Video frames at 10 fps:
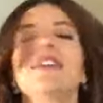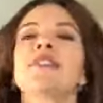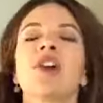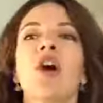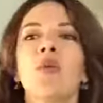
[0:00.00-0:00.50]

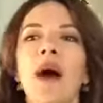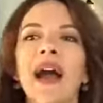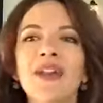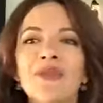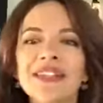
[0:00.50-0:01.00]
So,
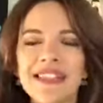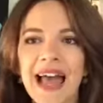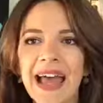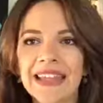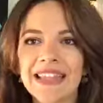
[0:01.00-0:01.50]
why do we
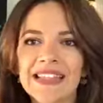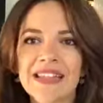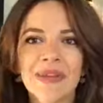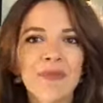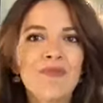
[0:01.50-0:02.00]
set these
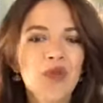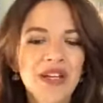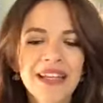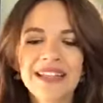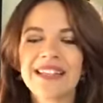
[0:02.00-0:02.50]

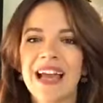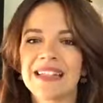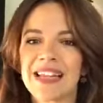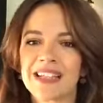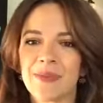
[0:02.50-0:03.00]
really
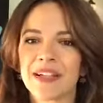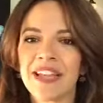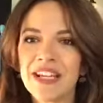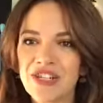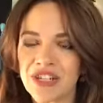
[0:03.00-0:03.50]
intense
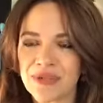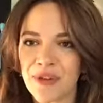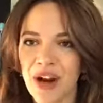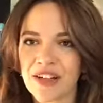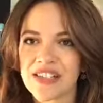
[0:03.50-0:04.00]
expectations
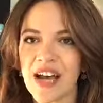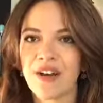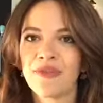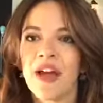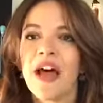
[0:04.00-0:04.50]
for
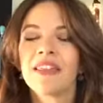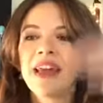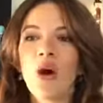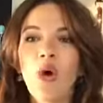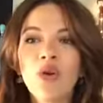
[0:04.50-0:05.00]
ourselves
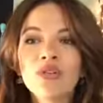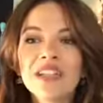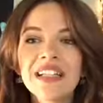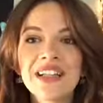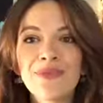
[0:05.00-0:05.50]
that
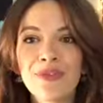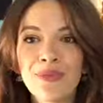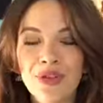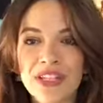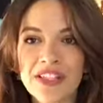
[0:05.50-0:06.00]
only leave room
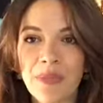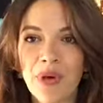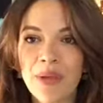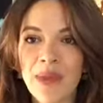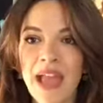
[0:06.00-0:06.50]
for
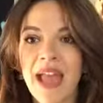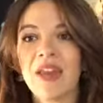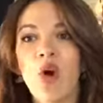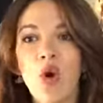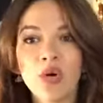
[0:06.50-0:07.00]
disappointment
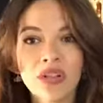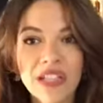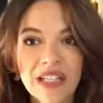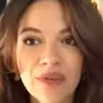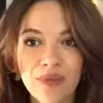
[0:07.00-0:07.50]
and
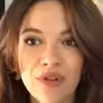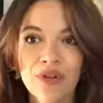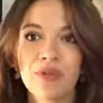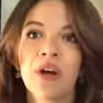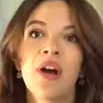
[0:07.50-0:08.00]
only leave
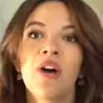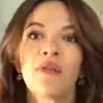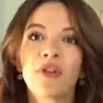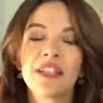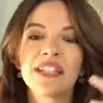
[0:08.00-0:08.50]
room
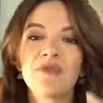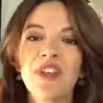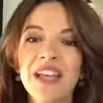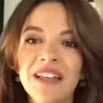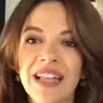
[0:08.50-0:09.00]
for this
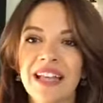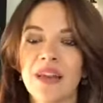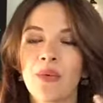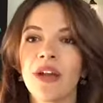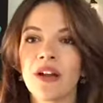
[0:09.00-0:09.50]
feeling
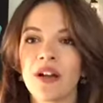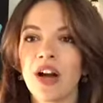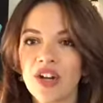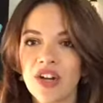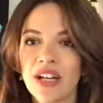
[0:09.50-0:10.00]
that we are
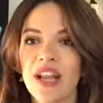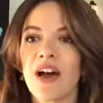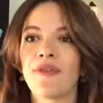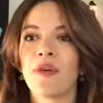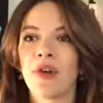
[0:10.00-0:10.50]
not good
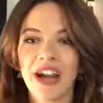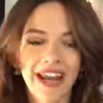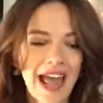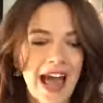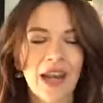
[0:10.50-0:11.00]
enough or
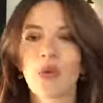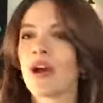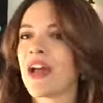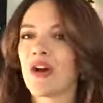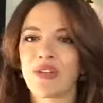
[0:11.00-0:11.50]

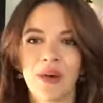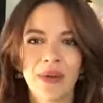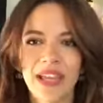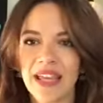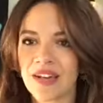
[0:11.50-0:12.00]
inadequate or that
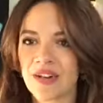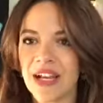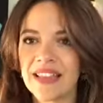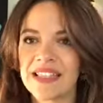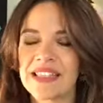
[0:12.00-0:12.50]
we can't
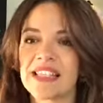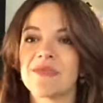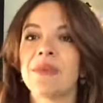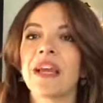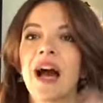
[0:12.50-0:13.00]
create these things
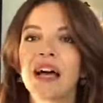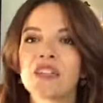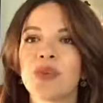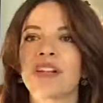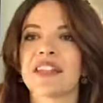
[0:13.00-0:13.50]

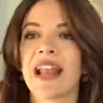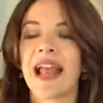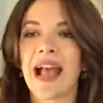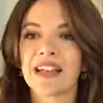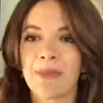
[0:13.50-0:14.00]
because we are
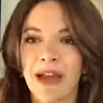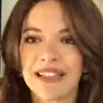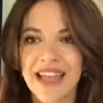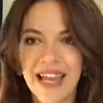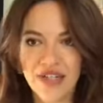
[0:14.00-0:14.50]
setting
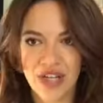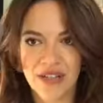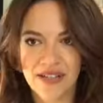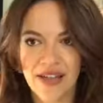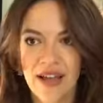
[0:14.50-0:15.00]

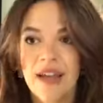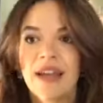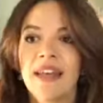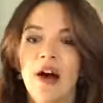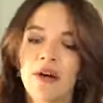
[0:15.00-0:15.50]
expectations?
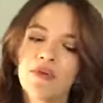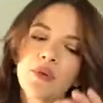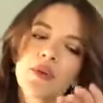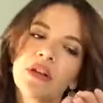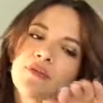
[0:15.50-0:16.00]
Now, if
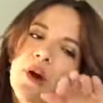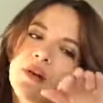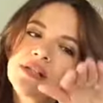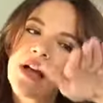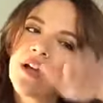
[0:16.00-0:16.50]
you really
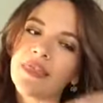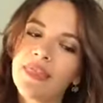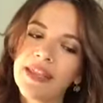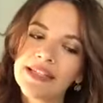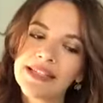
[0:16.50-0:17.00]
focus on
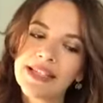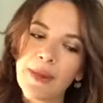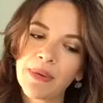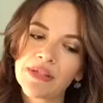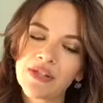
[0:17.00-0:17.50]
this
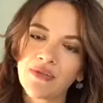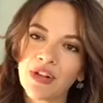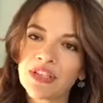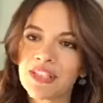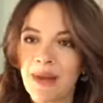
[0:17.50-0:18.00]
step as your
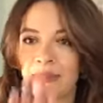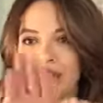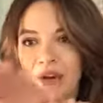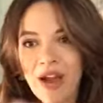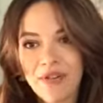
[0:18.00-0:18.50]
first step, then
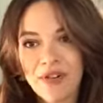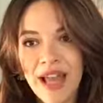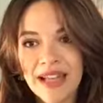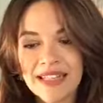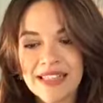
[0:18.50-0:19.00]
you have your
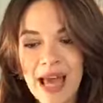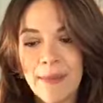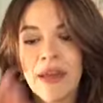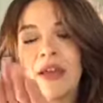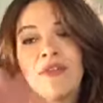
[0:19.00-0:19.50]
next
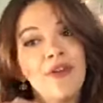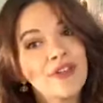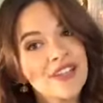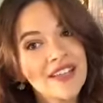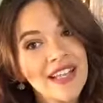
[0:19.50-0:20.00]
step.
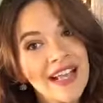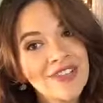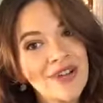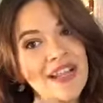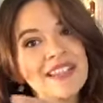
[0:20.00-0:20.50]
Focus on the
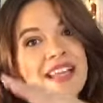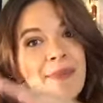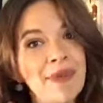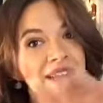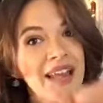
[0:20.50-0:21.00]
next right
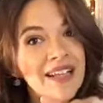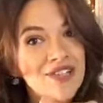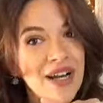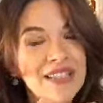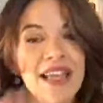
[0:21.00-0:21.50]
step and the next
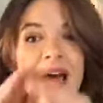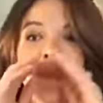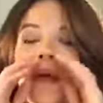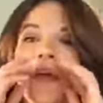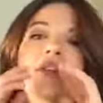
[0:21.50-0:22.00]
right
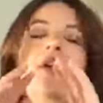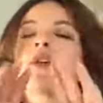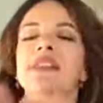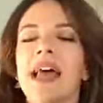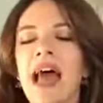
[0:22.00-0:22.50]
step.
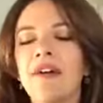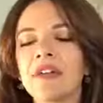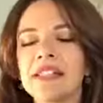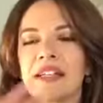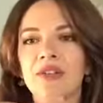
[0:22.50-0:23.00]
Notice that
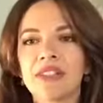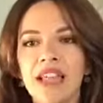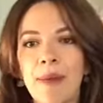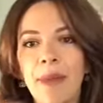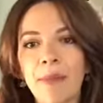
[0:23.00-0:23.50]
every single
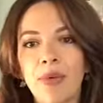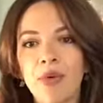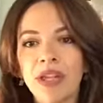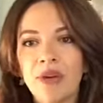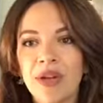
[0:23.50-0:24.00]
step might
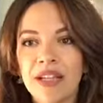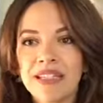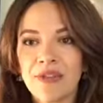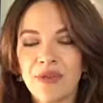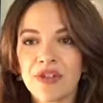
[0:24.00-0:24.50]
point you in a
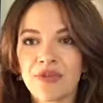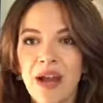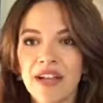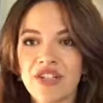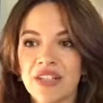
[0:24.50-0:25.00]
different
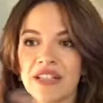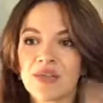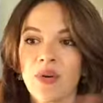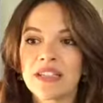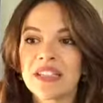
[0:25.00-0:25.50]
direction
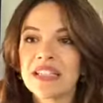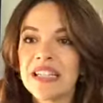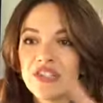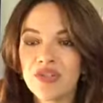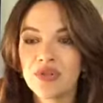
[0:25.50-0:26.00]
that's going to
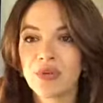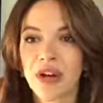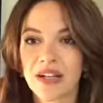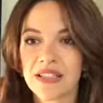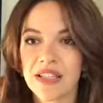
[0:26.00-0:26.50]
lead you to
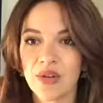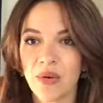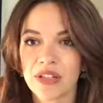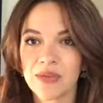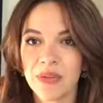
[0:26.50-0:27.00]
where it is that you
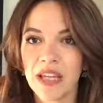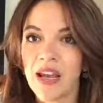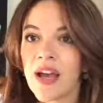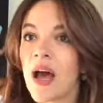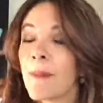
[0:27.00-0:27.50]
want to
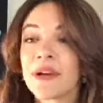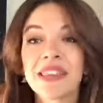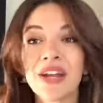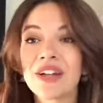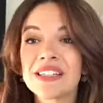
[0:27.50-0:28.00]
be, but
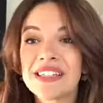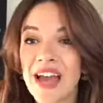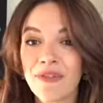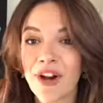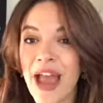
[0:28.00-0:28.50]
there is
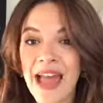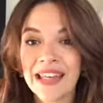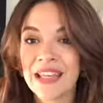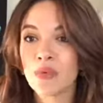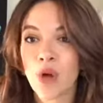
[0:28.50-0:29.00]
never
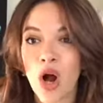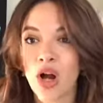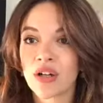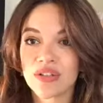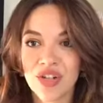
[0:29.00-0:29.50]
any
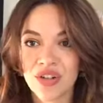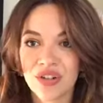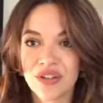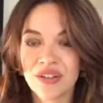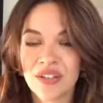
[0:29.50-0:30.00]
wrong
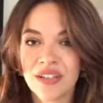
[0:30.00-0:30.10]
turn.